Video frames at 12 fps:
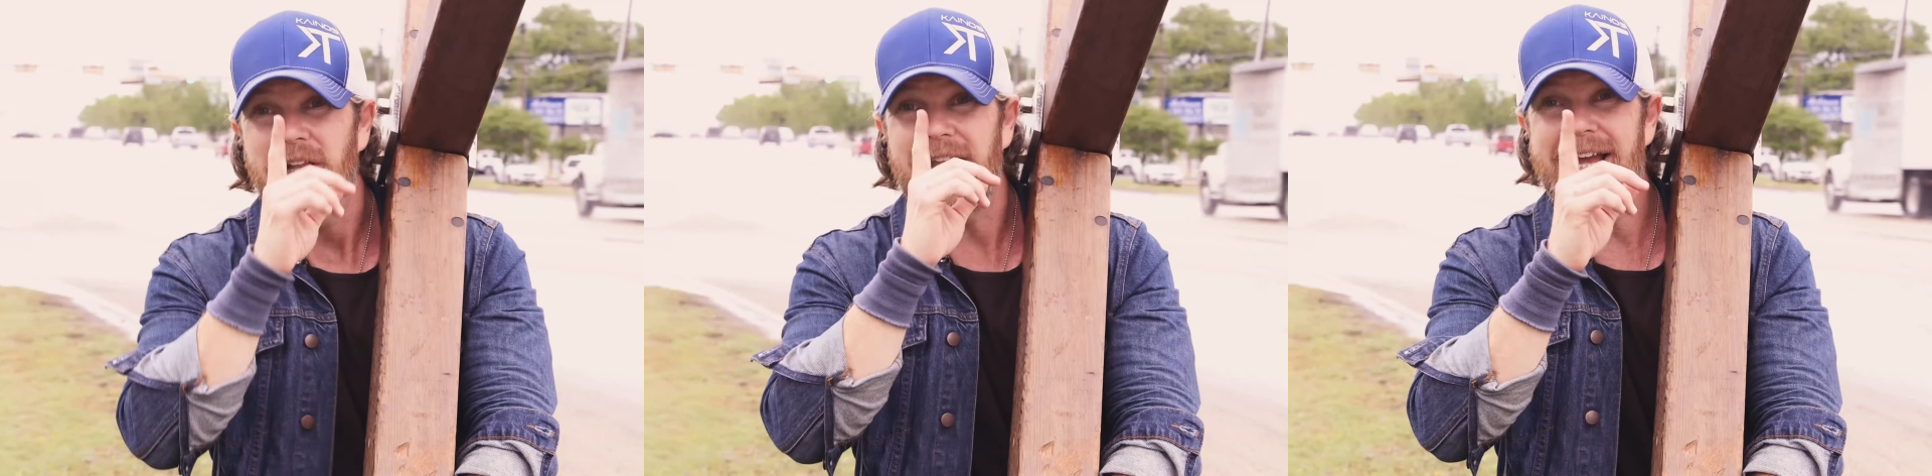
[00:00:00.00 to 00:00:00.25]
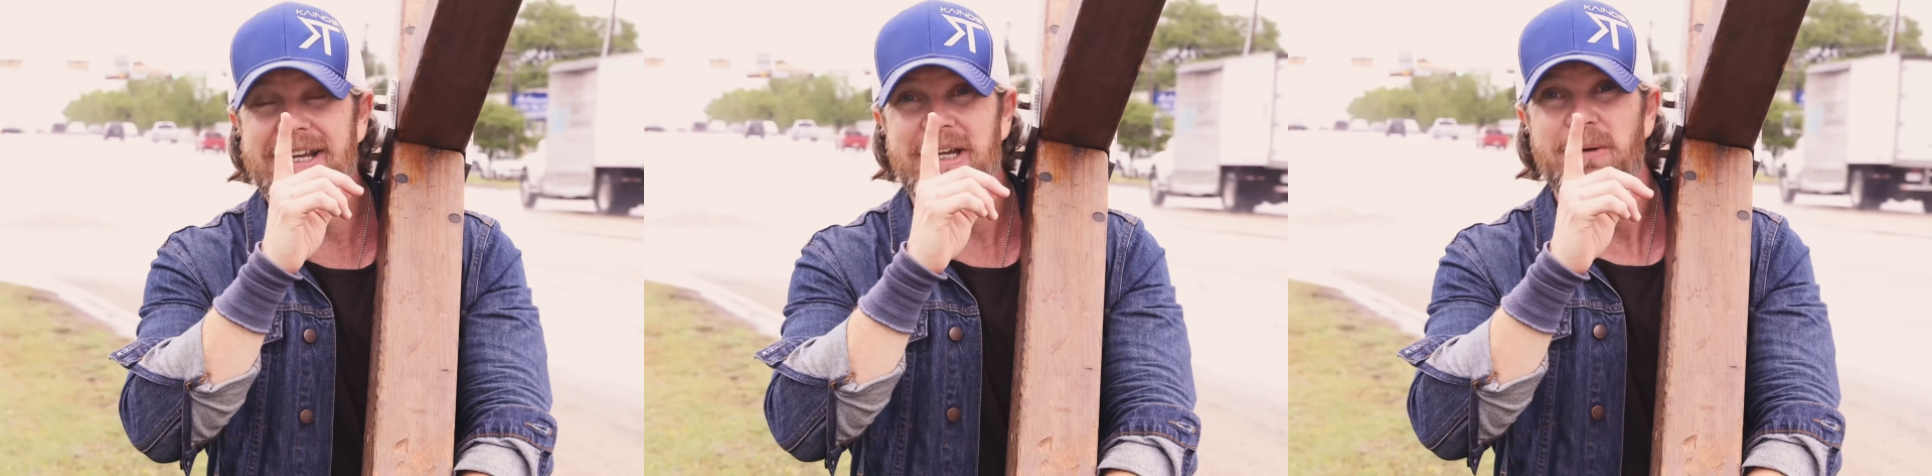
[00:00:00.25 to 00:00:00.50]

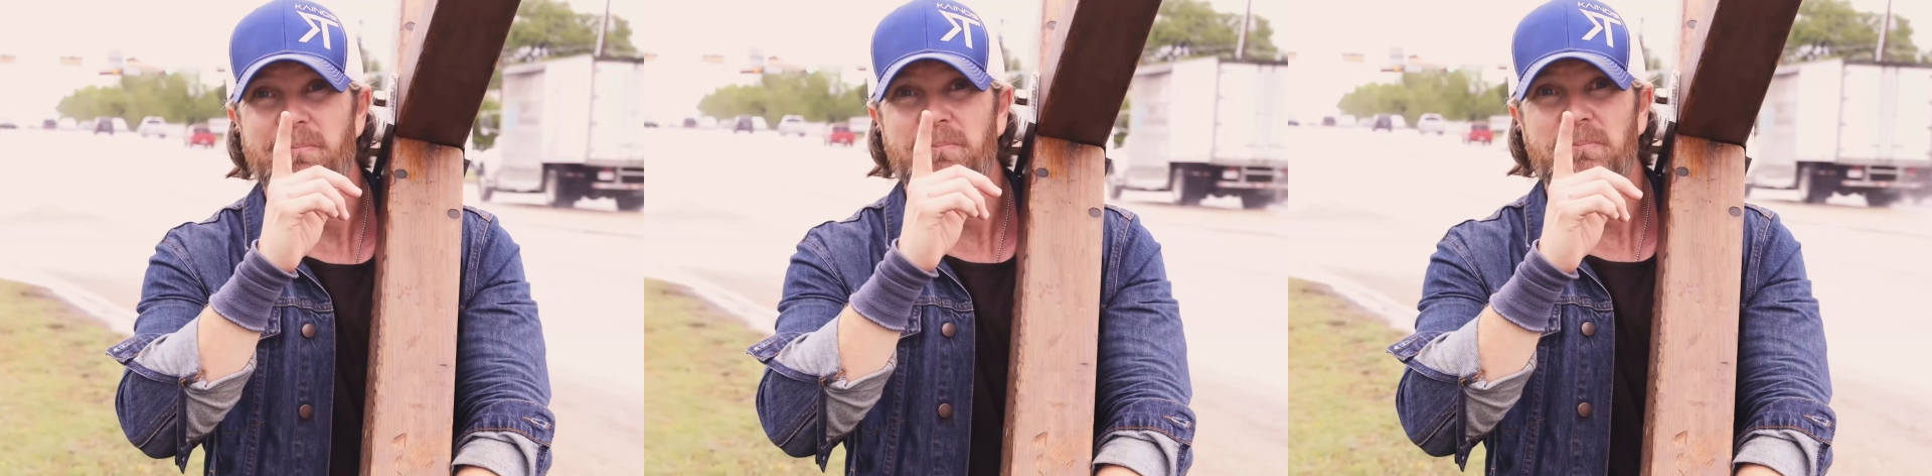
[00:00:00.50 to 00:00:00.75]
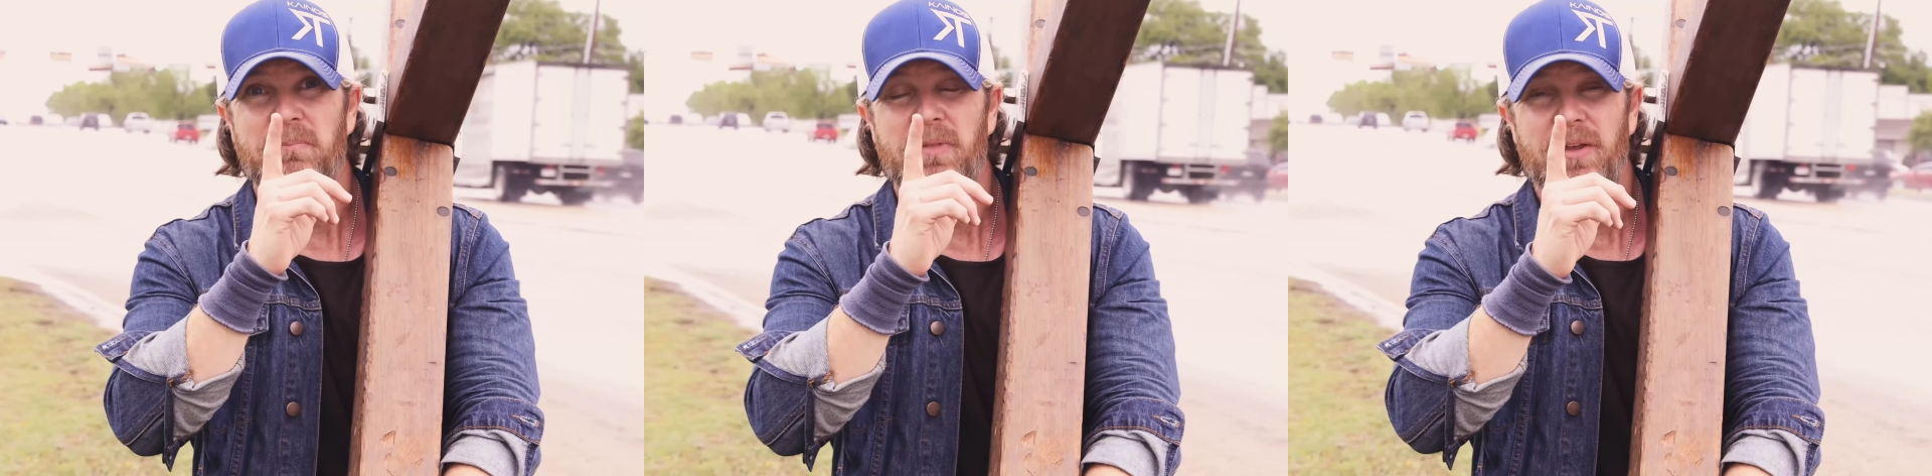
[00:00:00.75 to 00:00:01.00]
like
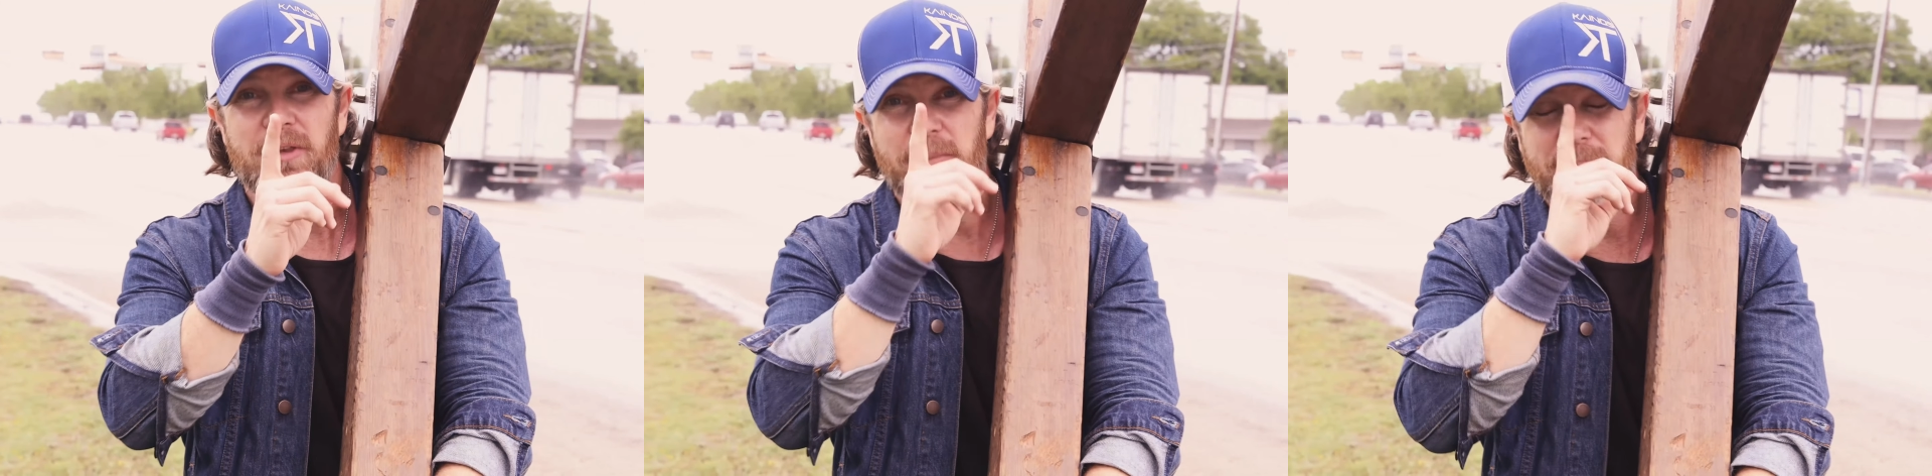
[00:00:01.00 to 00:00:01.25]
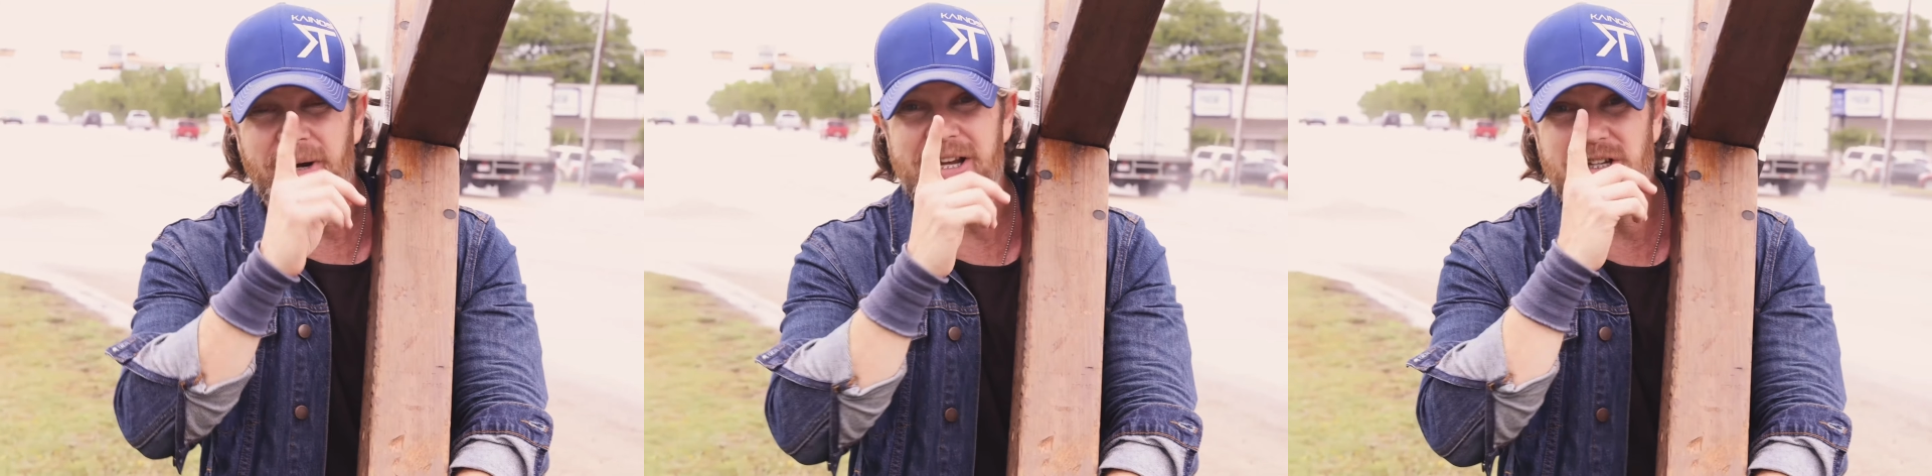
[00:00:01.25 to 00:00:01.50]
the
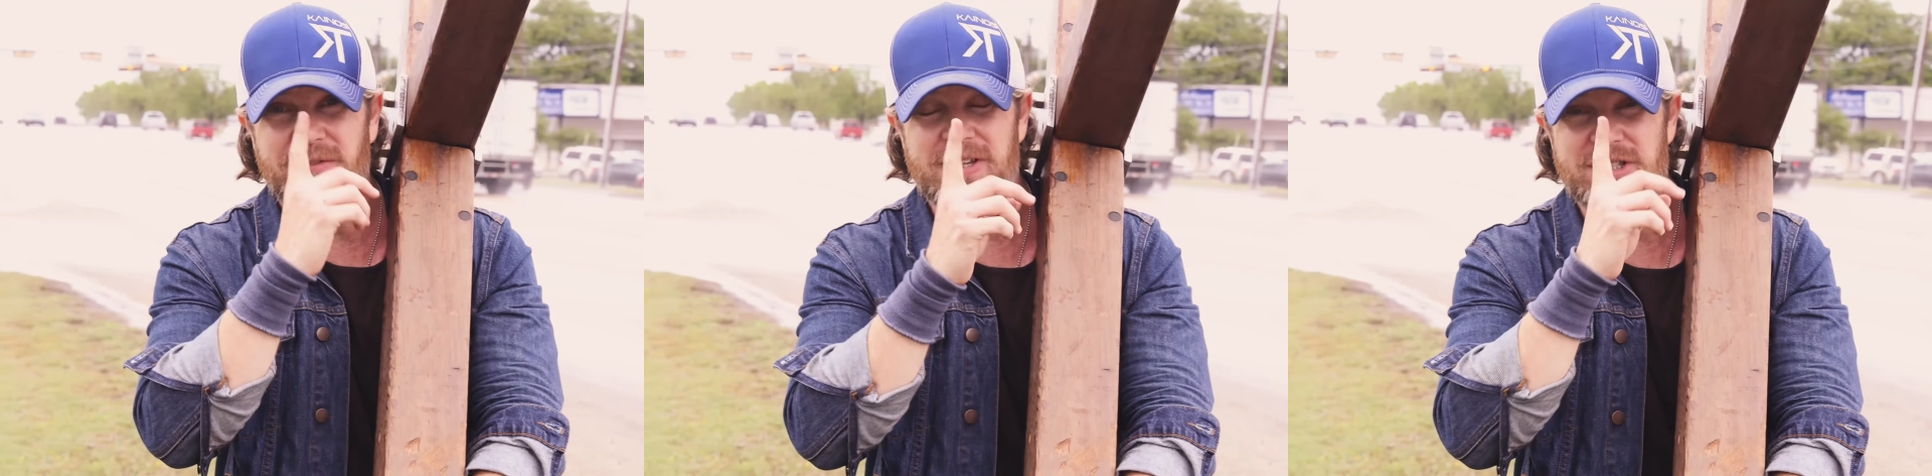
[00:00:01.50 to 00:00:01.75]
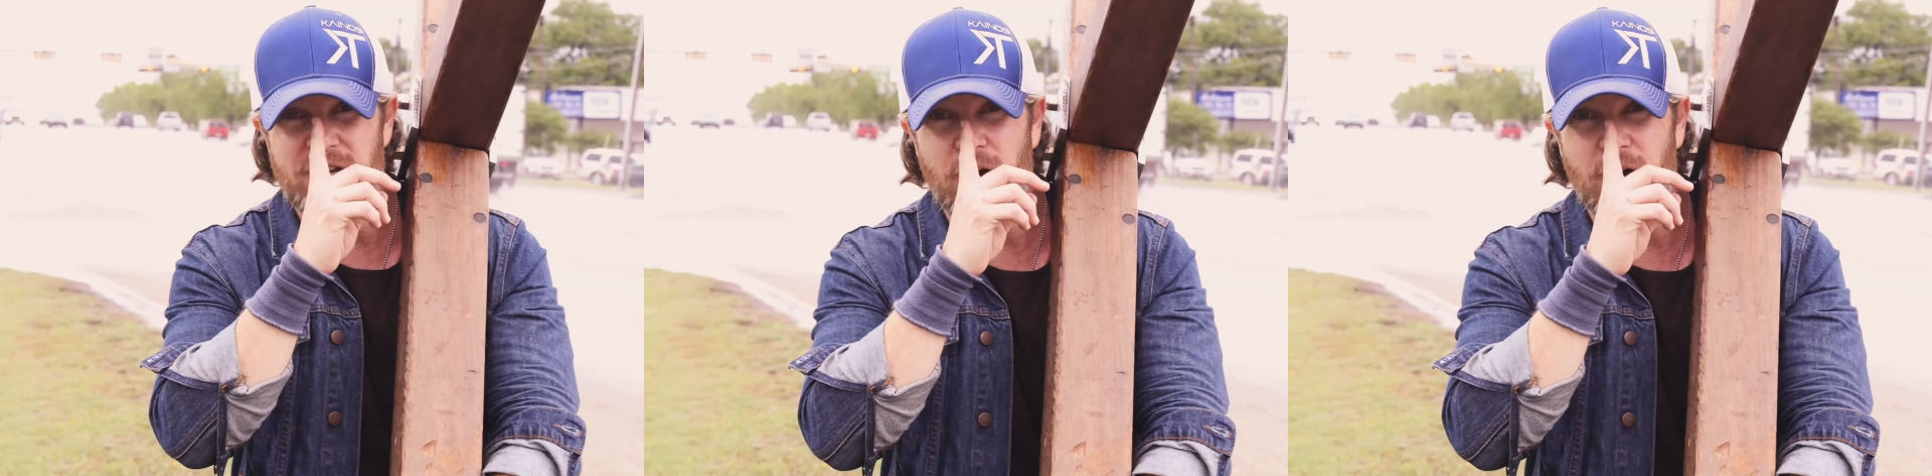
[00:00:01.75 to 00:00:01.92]
bridge of his